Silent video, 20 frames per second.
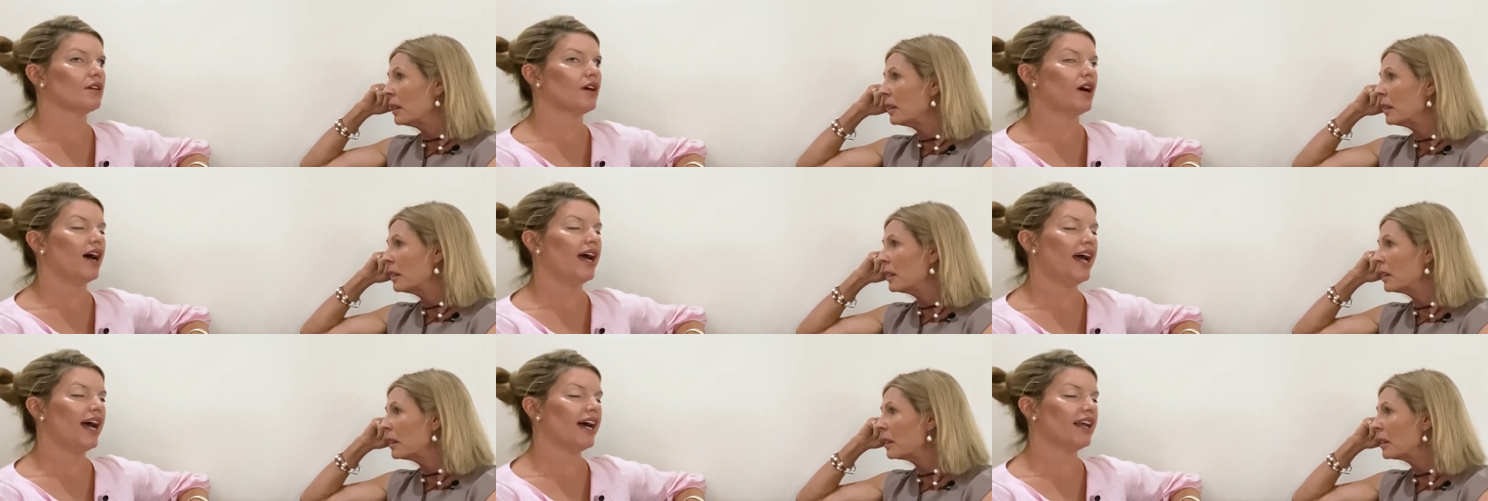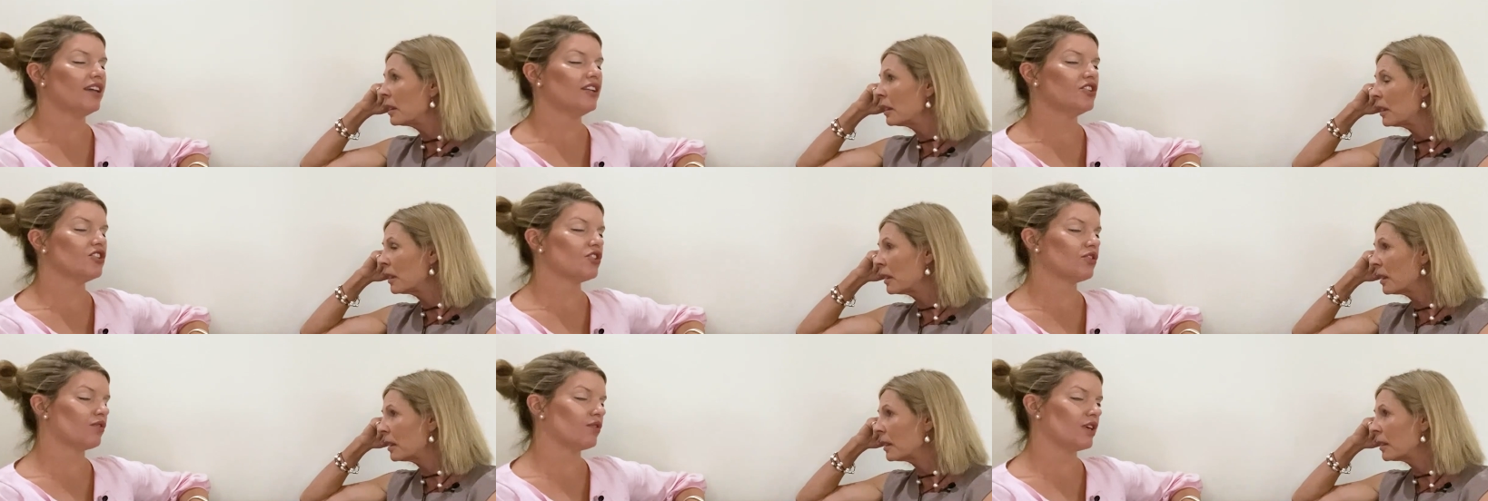Speaker 1: I had
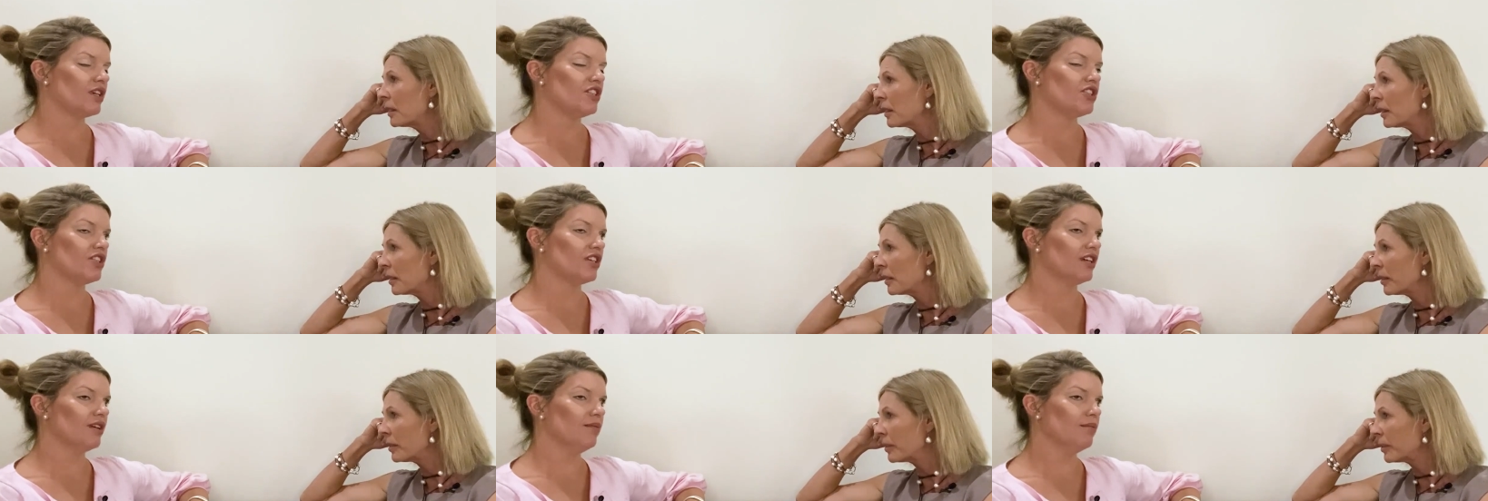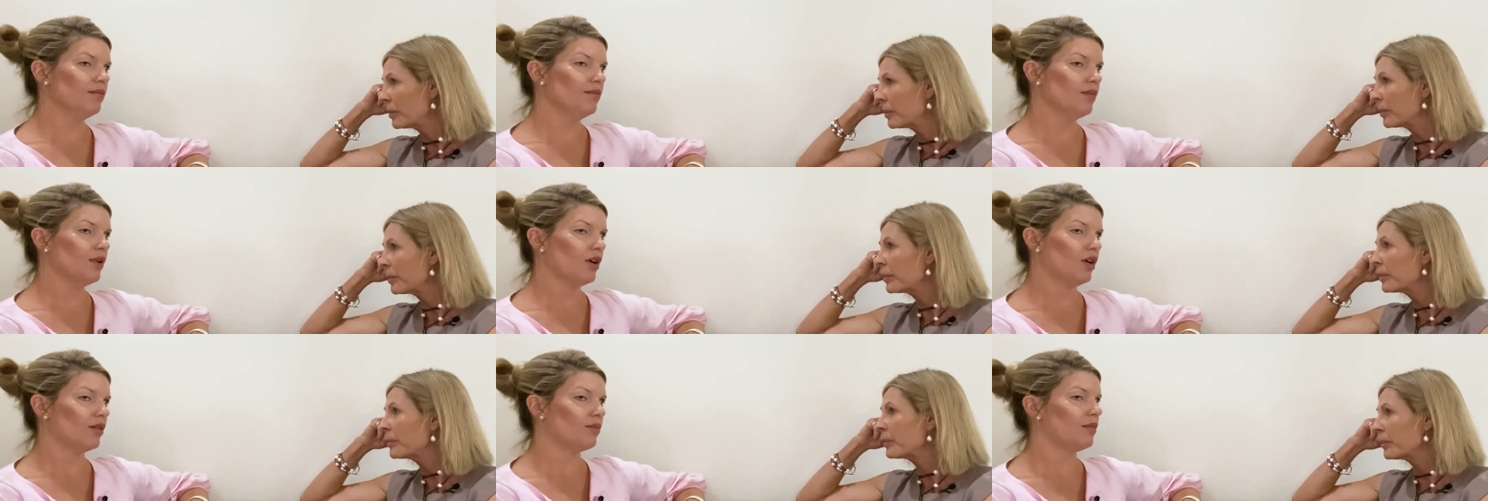a pterygium
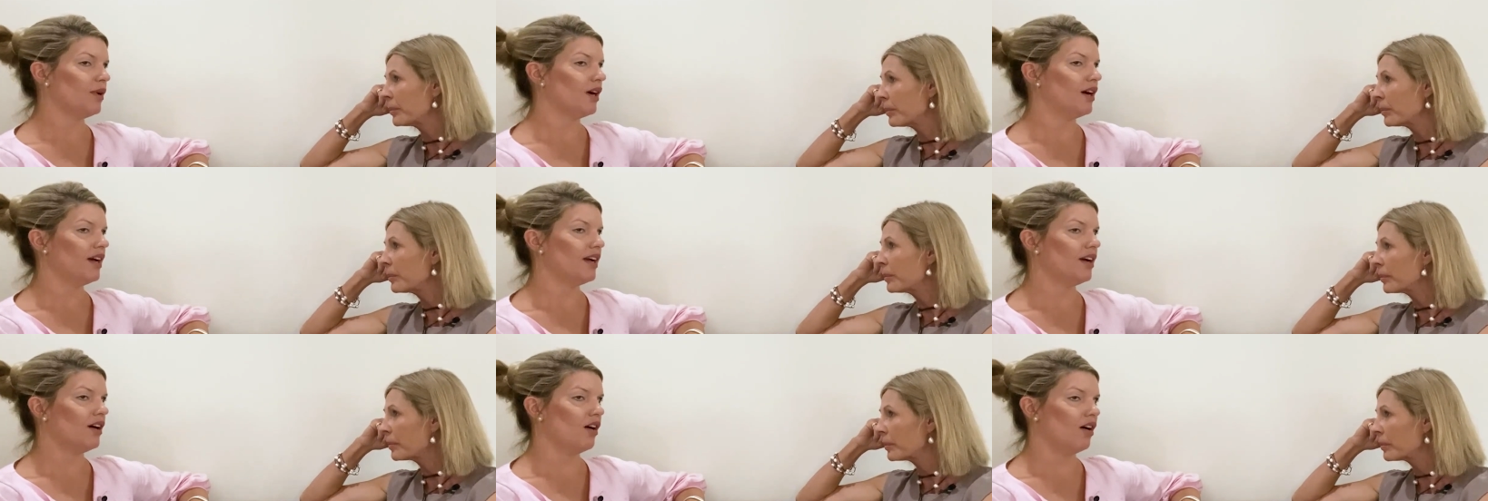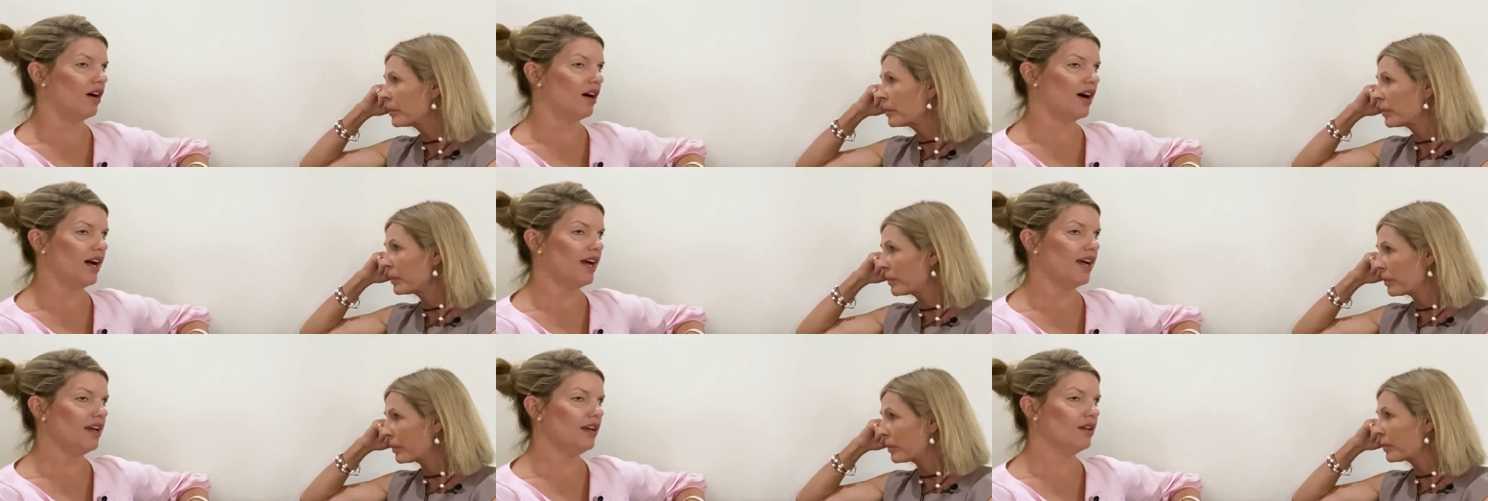on my
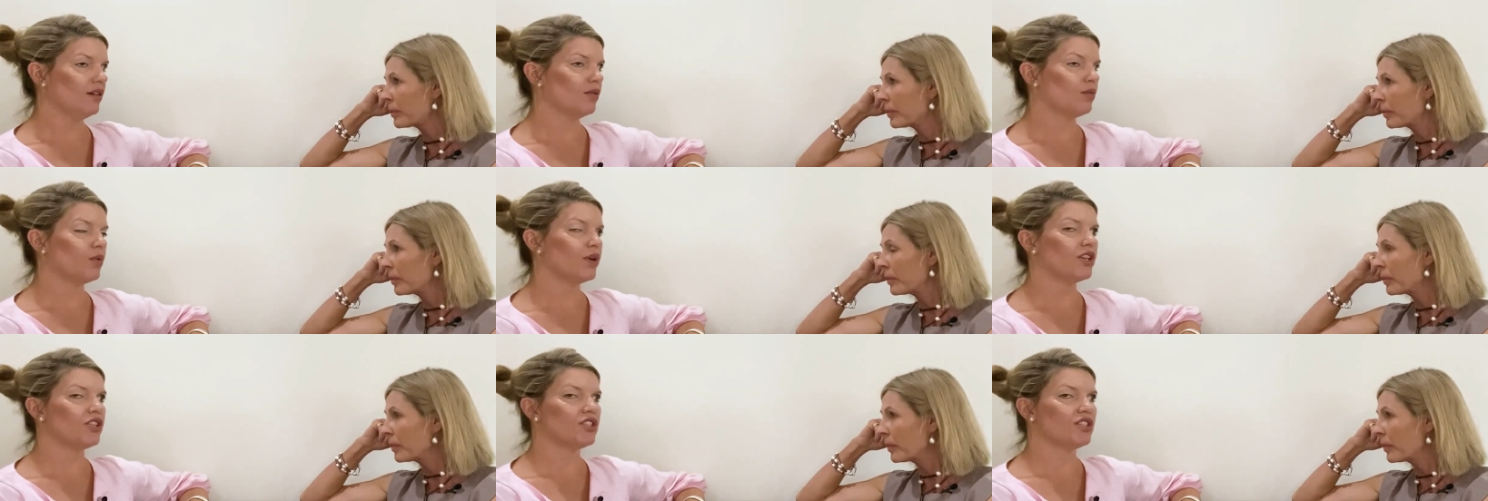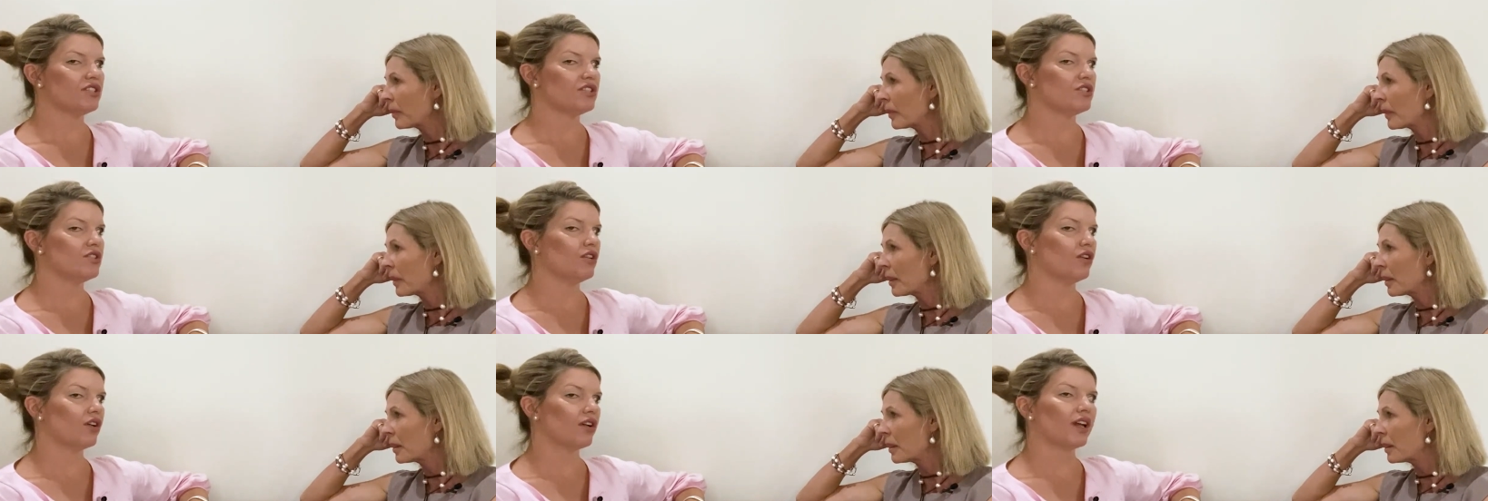eye, which
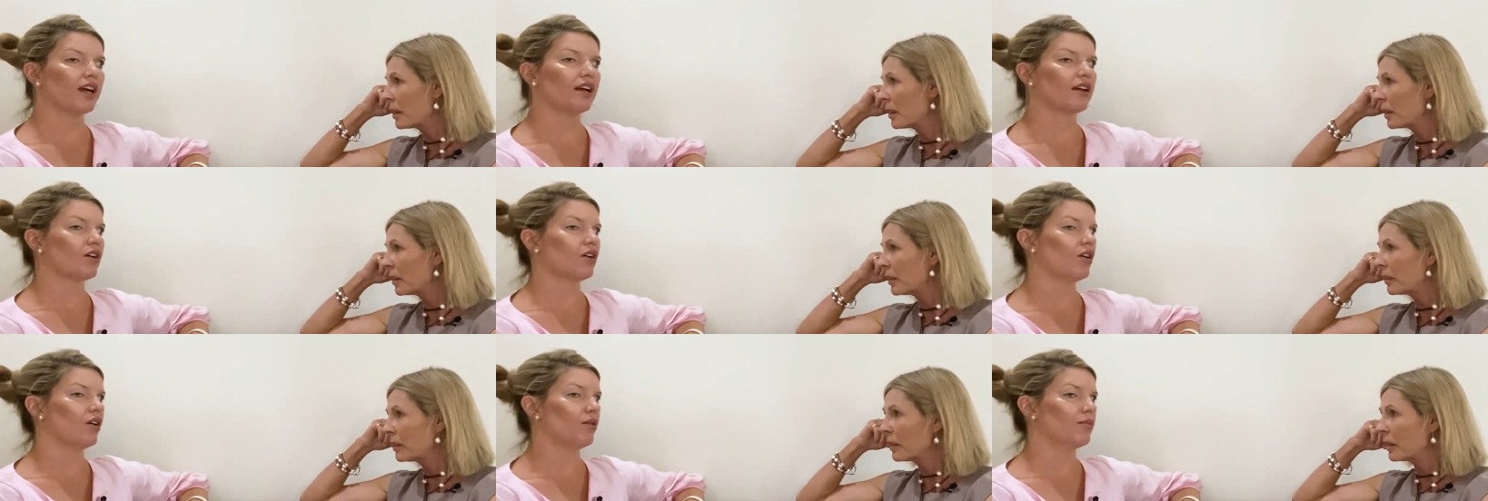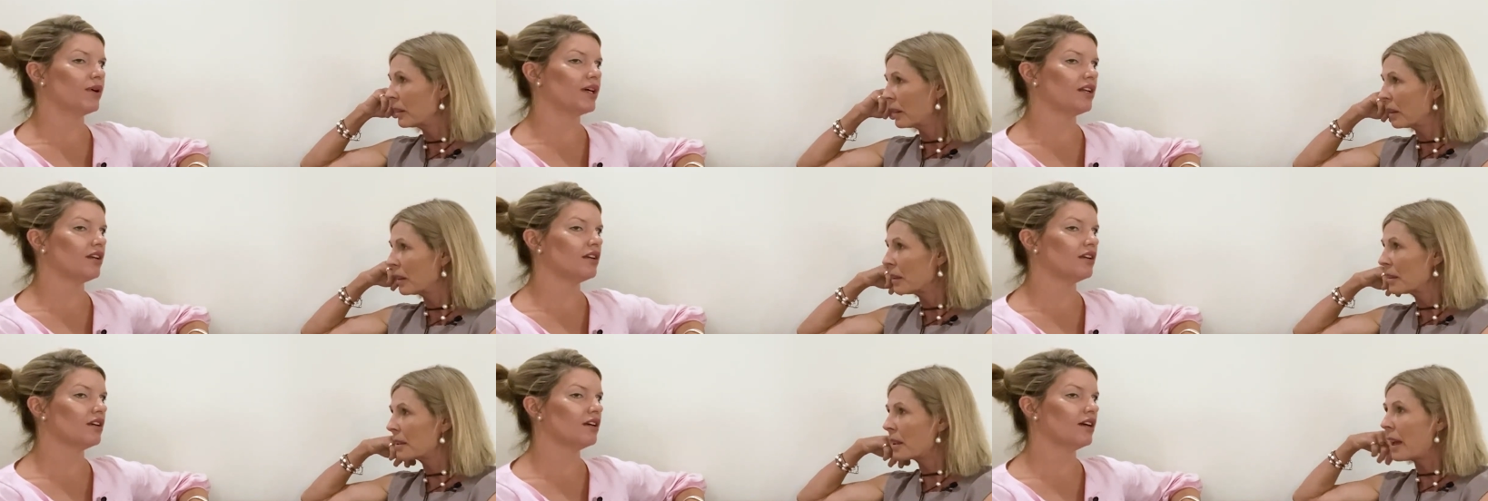is not
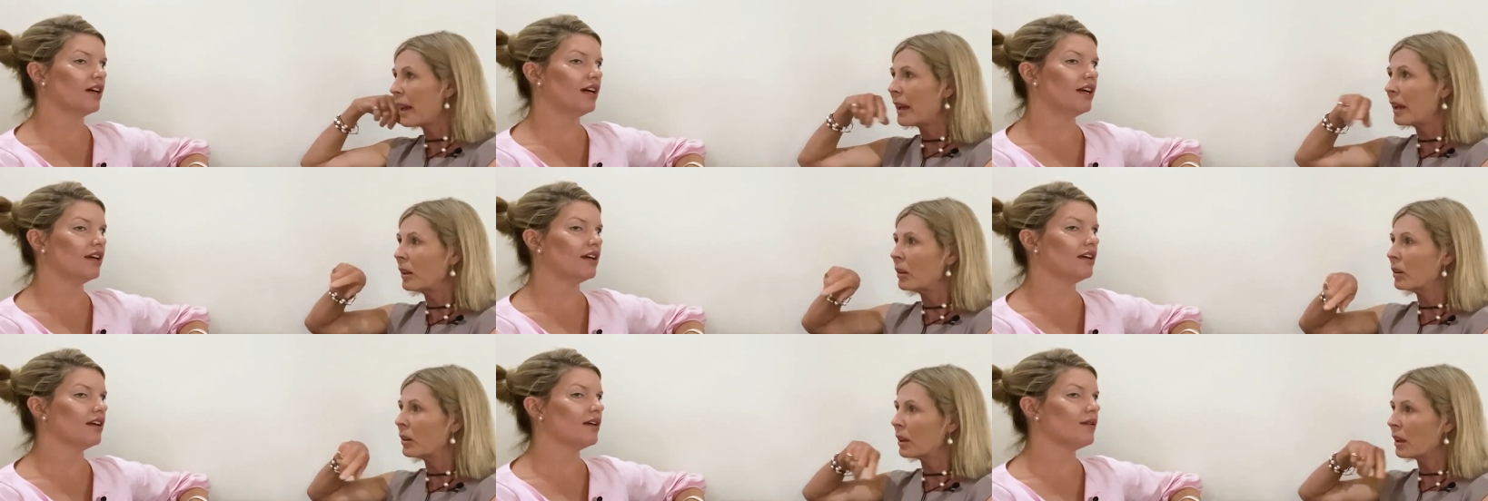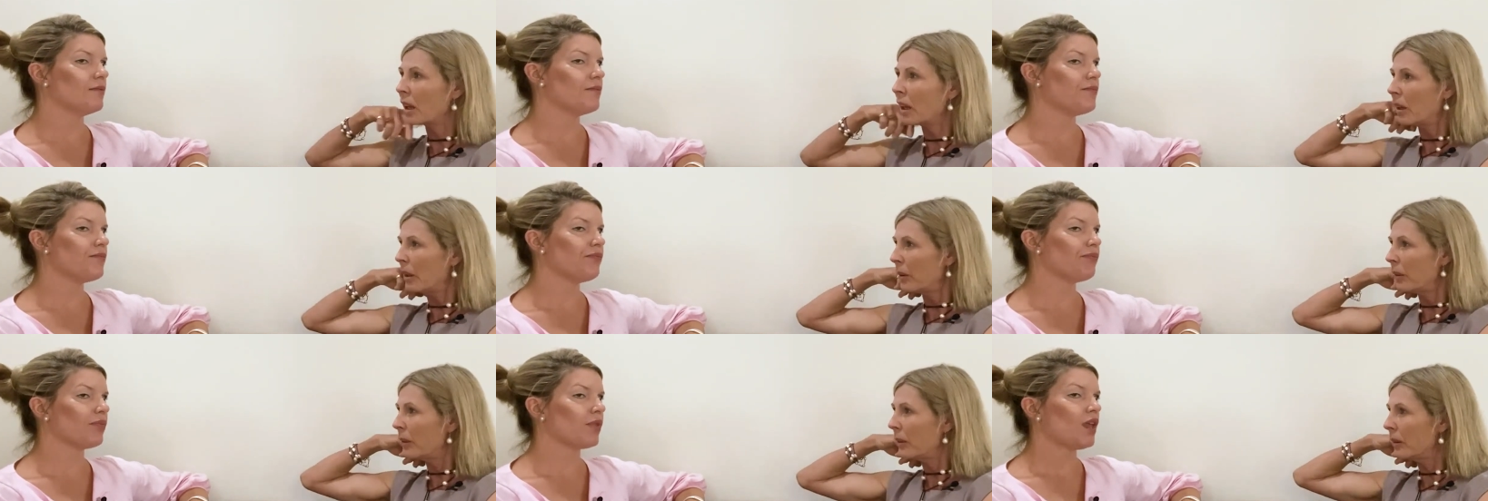uncommon. So, how long
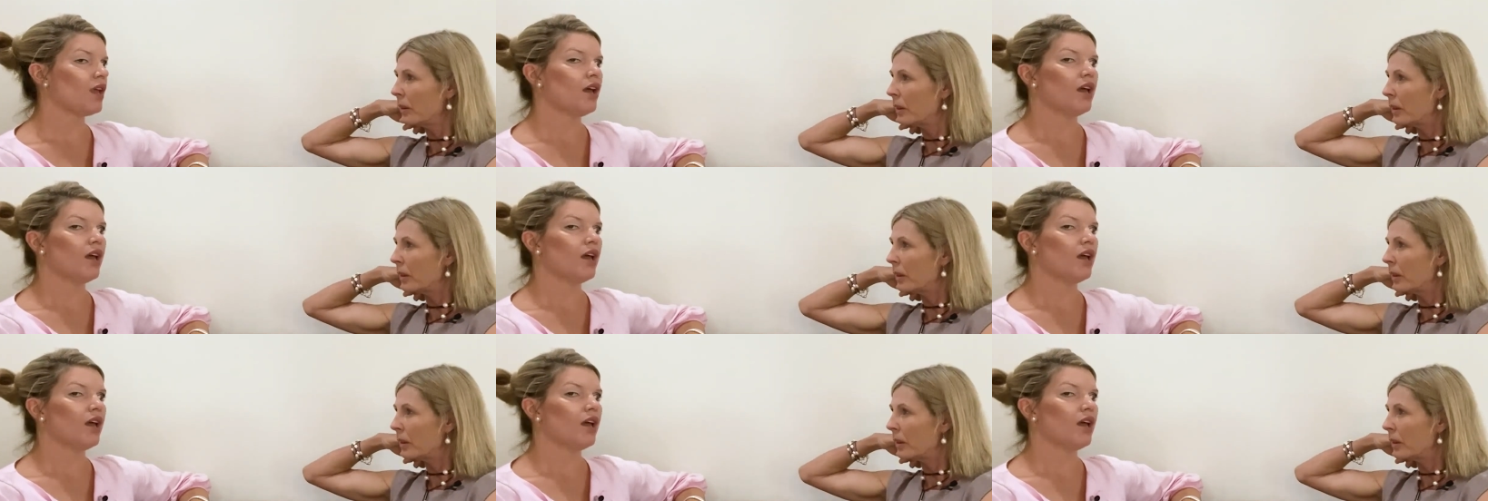ago?